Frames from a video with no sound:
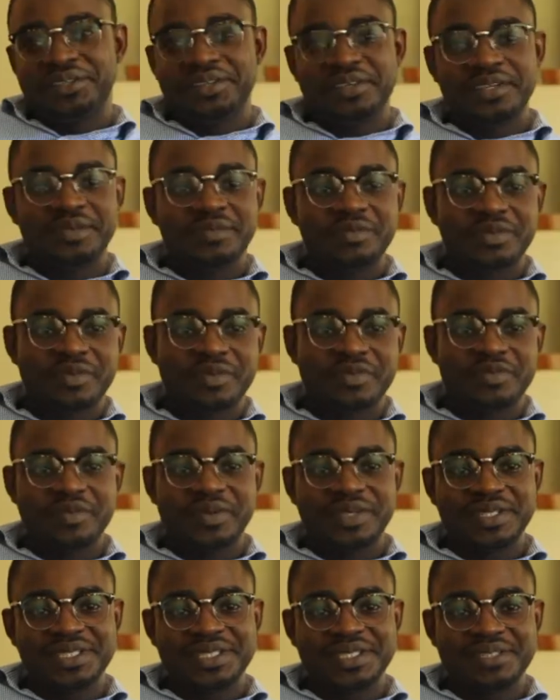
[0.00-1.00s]
Great employment for
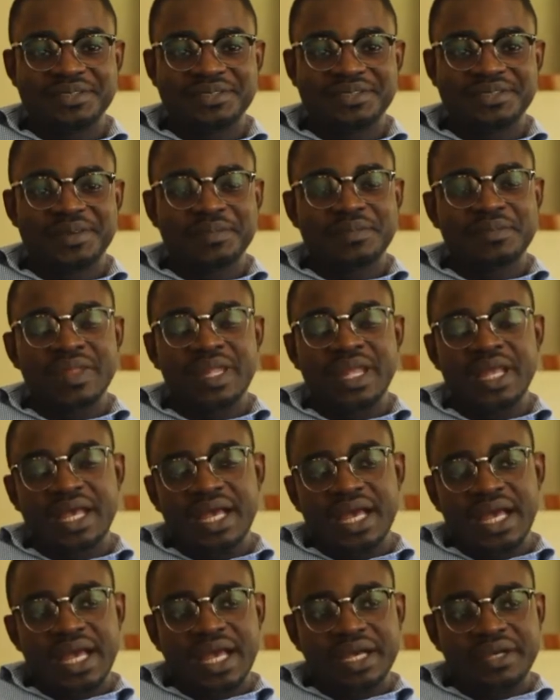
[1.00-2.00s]
myself,
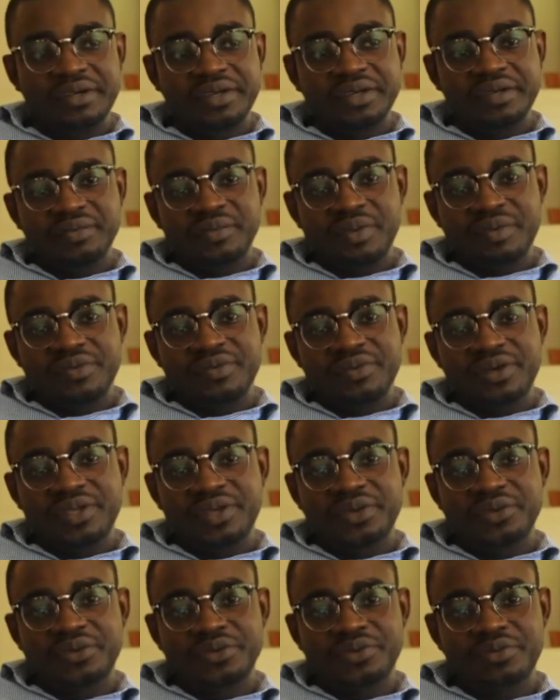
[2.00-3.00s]
great employment for
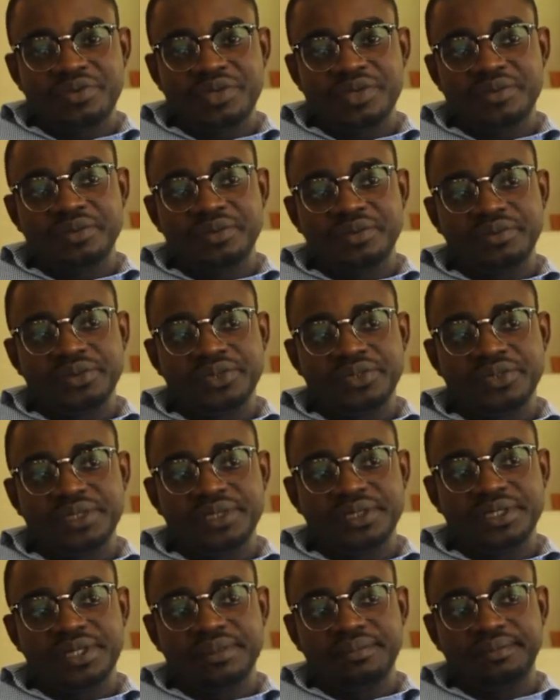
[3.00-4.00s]
other young people,
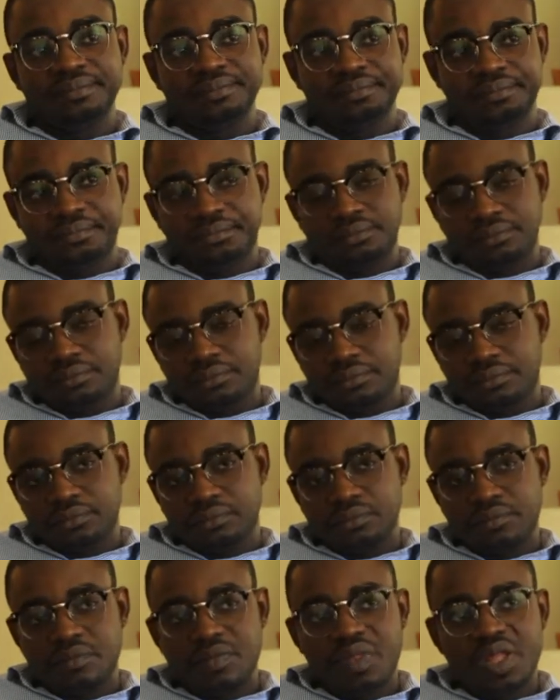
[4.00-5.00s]
because
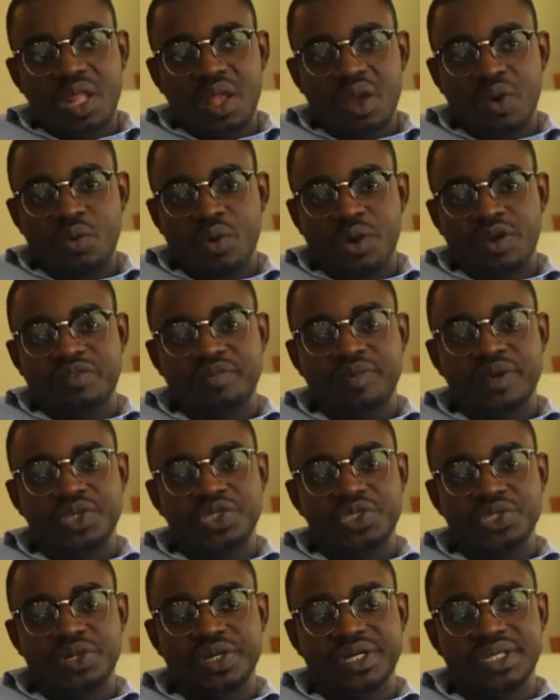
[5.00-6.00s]
one of my
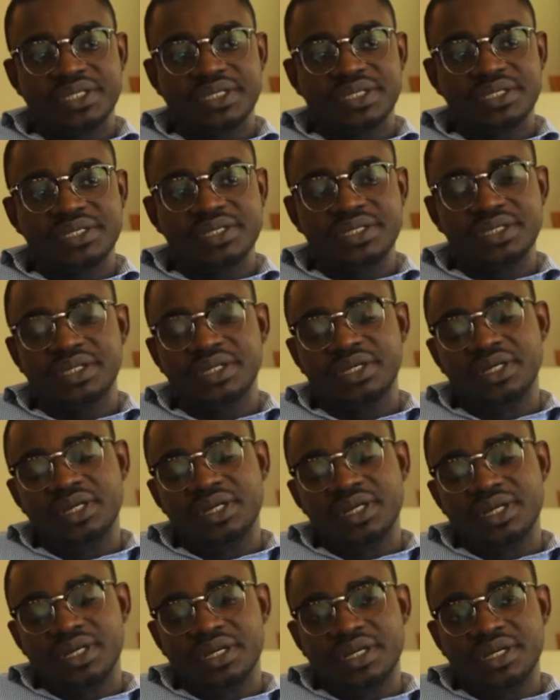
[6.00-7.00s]
joys
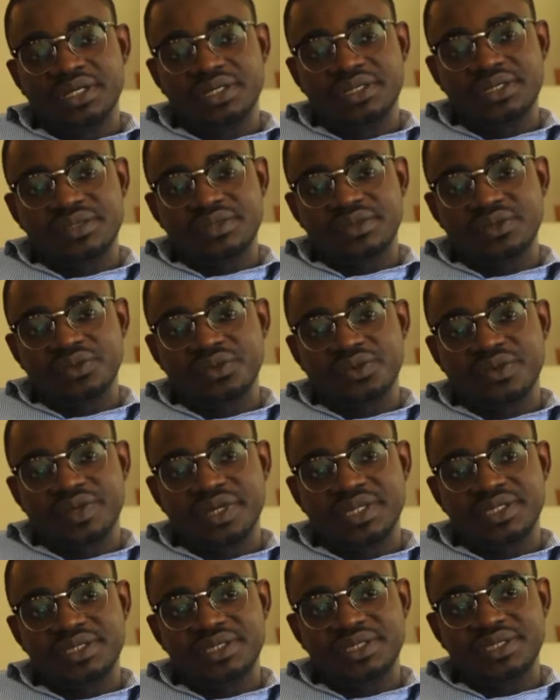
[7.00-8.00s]
is to know
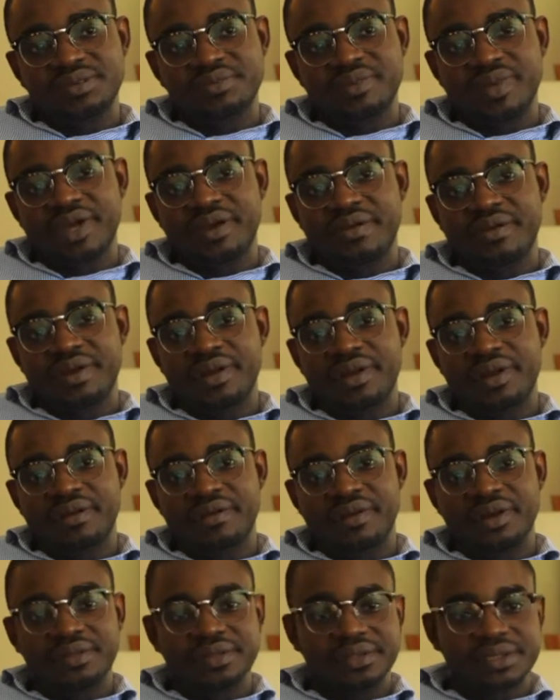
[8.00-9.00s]
that my running
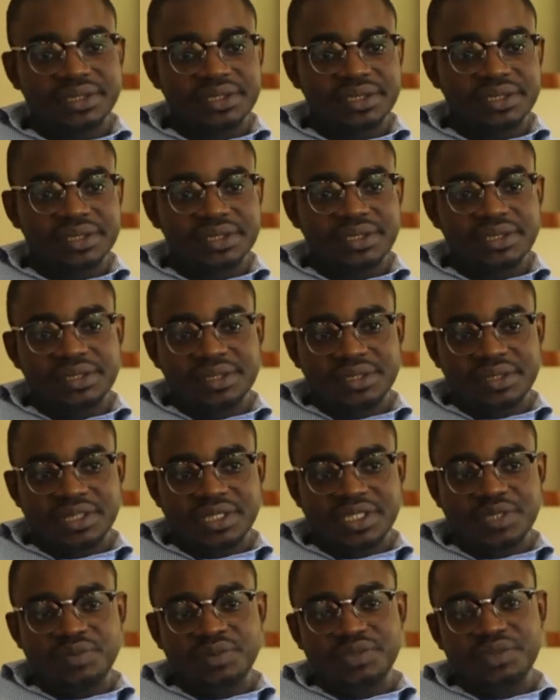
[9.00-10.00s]
around
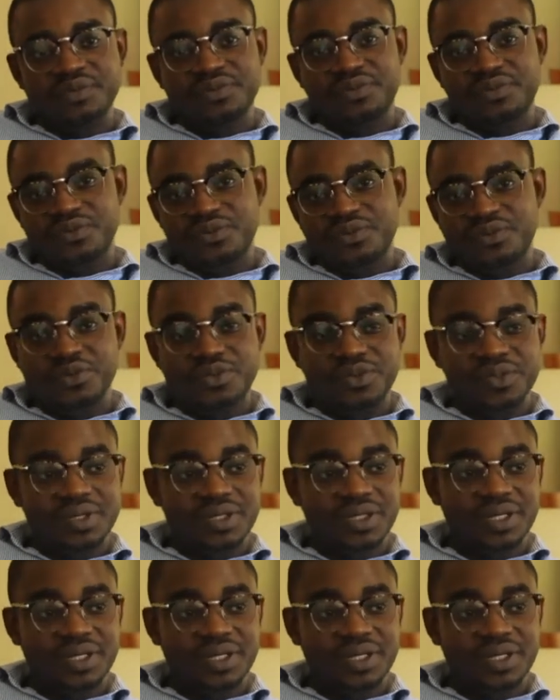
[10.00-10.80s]
is putting food